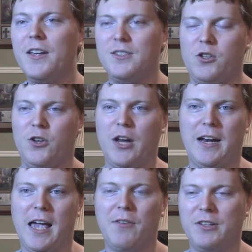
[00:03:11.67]
So you're not
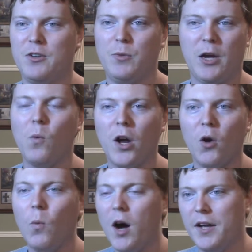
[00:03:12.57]
having to, like
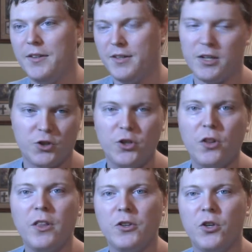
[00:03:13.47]
101, ditch
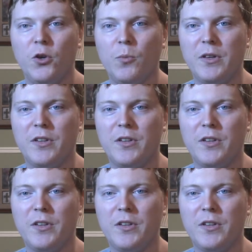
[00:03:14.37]
the two